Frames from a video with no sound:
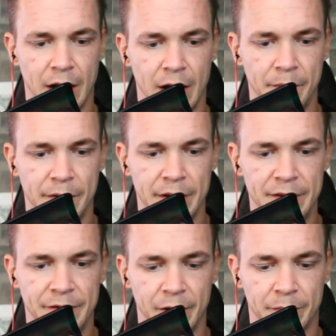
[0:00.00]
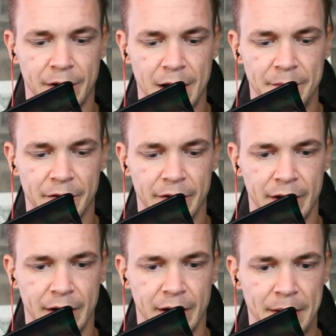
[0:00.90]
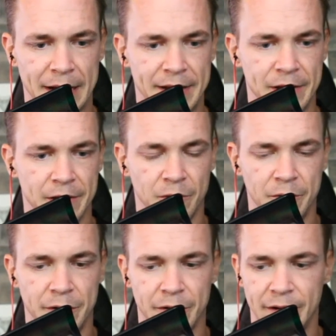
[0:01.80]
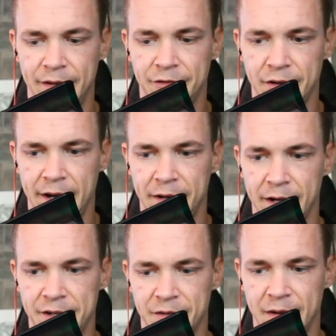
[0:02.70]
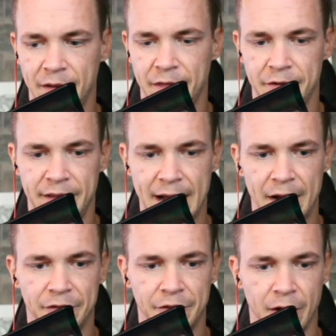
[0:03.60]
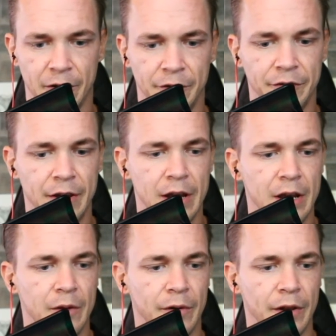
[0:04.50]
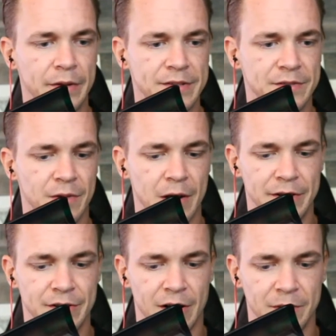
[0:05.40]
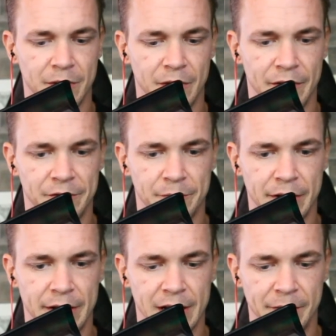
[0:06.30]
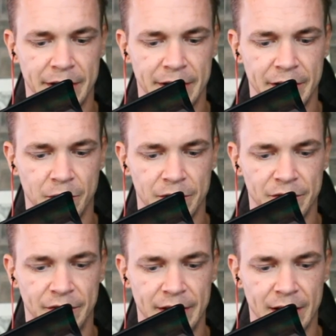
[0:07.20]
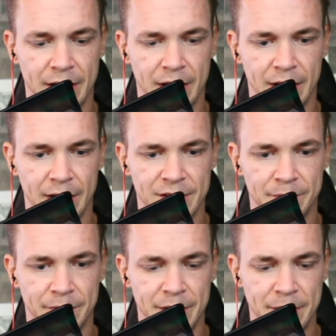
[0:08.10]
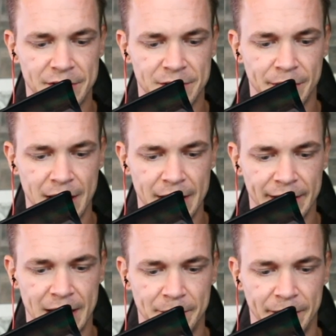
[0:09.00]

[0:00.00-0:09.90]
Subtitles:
even in our primary back here when we were in this trading range around the $30,000. One of the reasons why we had talked about the spring coming in here was the amount of supply that came in.